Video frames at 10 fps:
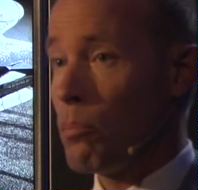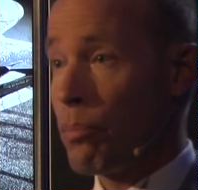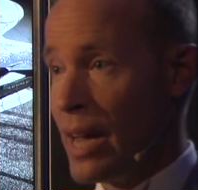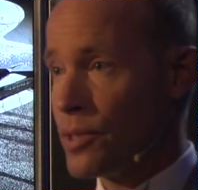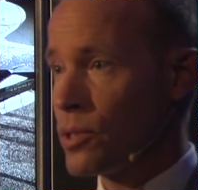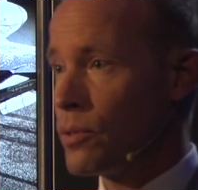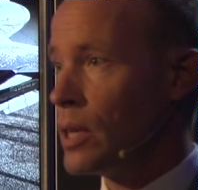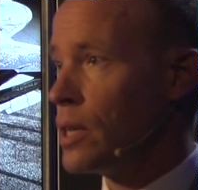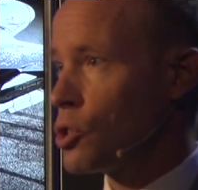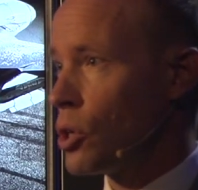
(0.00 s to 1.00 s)
plus
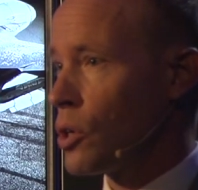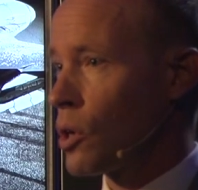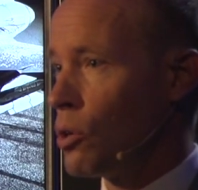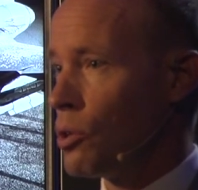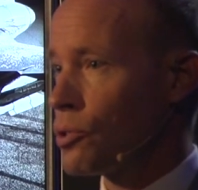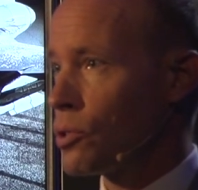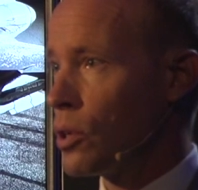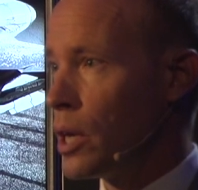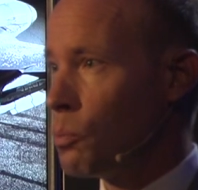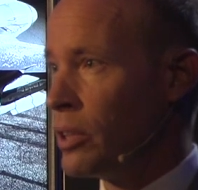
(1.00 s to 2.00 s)
the internal cost
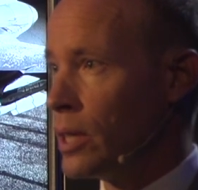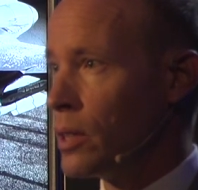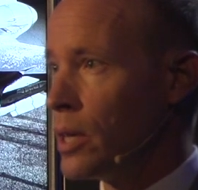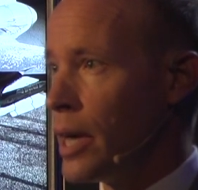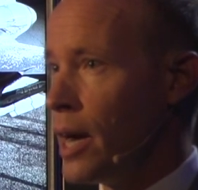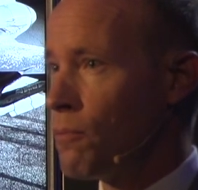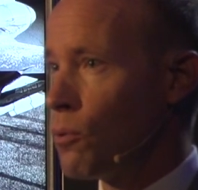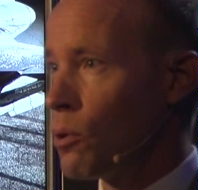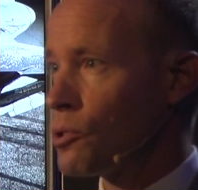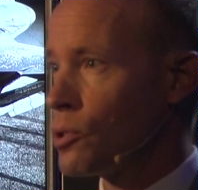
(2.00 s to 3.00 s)
within the Air
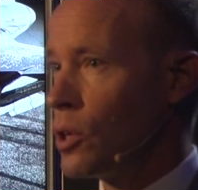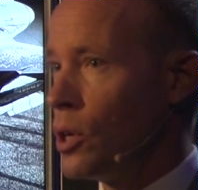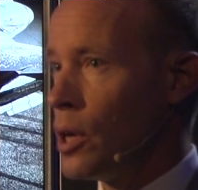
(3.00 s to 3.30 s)
Force